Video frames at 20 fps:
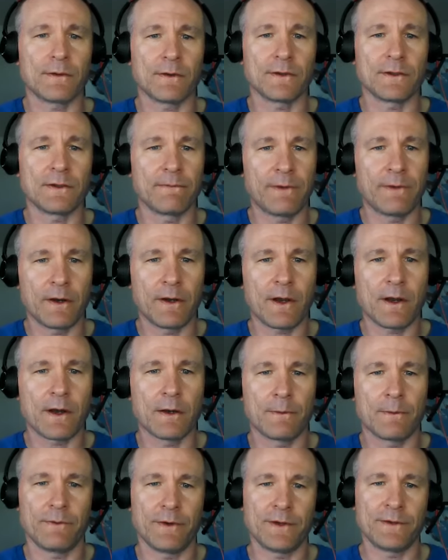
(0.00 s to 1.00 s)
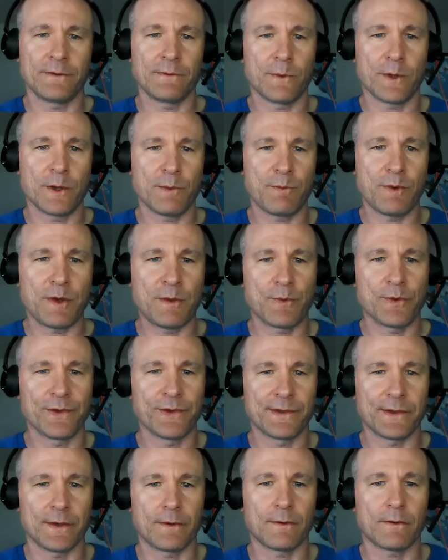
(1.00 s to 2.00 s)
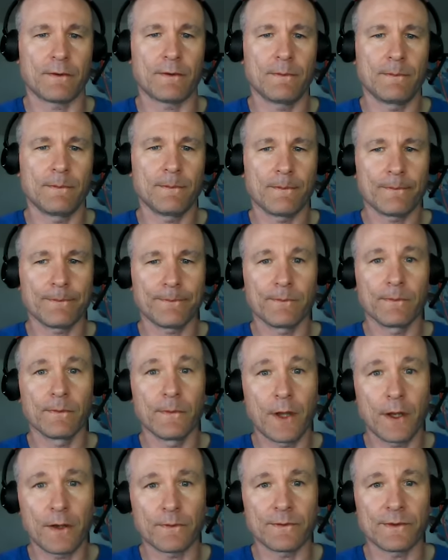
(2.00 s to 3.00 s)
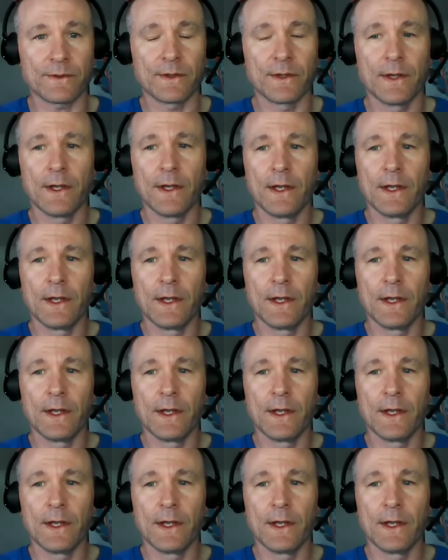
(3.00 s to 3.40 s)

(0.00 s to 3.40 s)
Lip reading: So that's a very common reason why people sell loans.